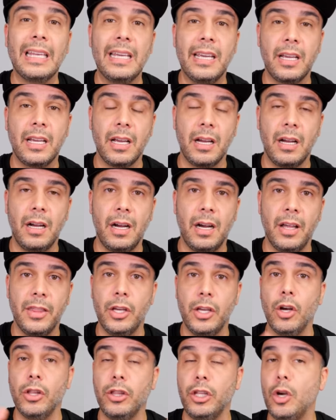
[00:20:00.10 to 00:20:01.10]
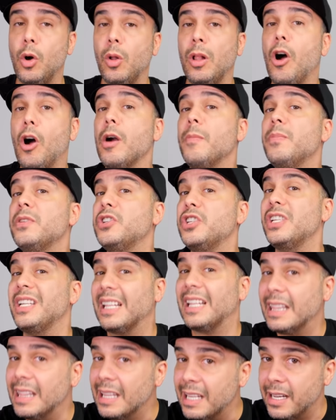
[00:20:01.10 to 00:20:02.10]
click, the old RPG
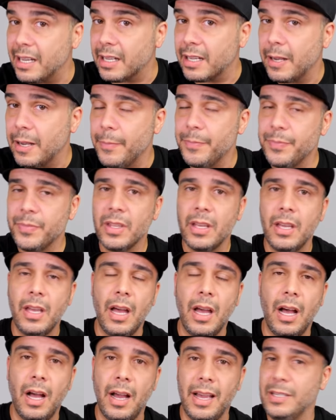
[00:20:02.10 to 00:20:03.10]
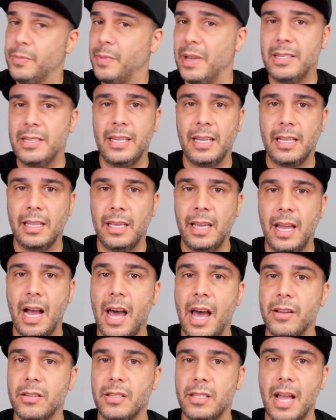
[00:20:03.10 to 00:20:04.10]
click is basically
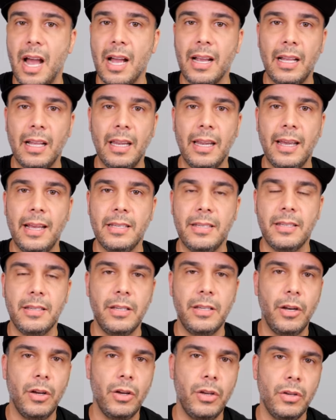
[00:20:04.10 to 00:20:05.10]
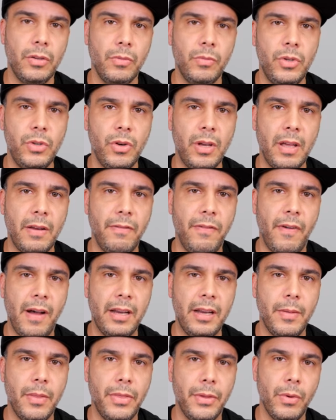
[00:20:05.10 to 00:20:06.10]
out of stock unless, you know, you can
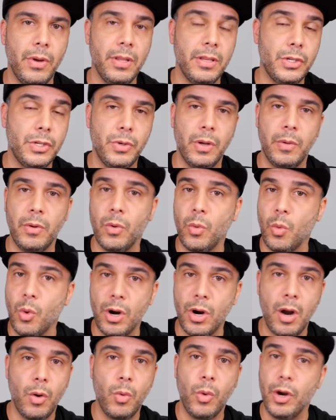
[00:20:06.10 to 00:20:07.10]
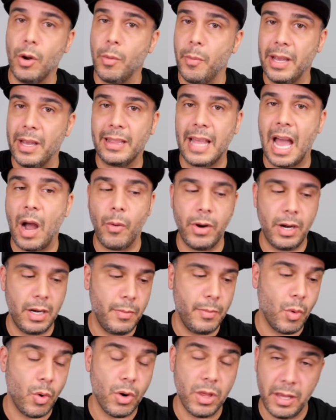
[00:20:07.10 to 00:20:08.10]
find them through a distributor. We don't make that one
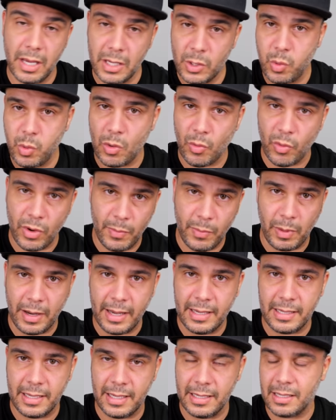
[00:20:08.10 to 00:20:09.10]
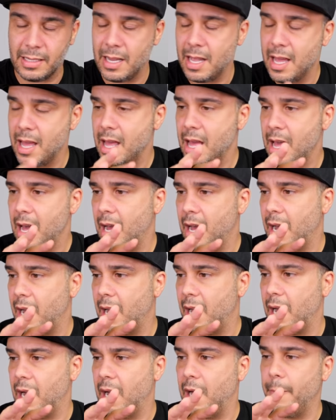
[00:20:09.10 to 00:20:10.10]
anymore. This one replaces
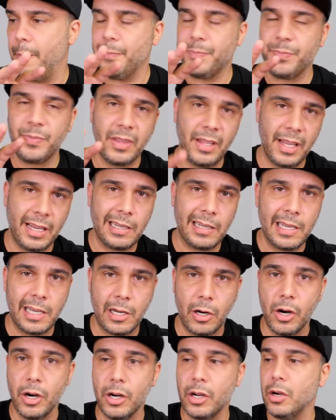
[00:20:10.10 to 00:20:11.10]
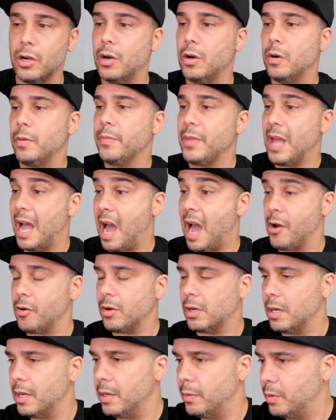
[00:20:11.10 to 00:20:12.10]
the Click Ergo
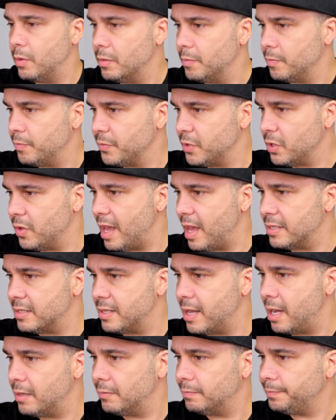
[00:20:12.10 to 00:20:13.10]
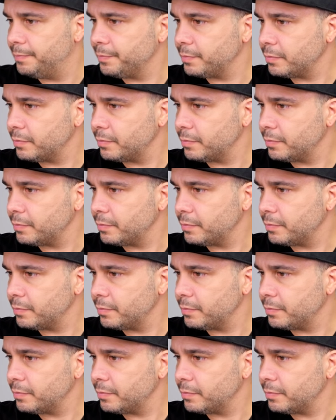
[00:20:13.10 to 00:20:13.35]
autoclavable. So that's that.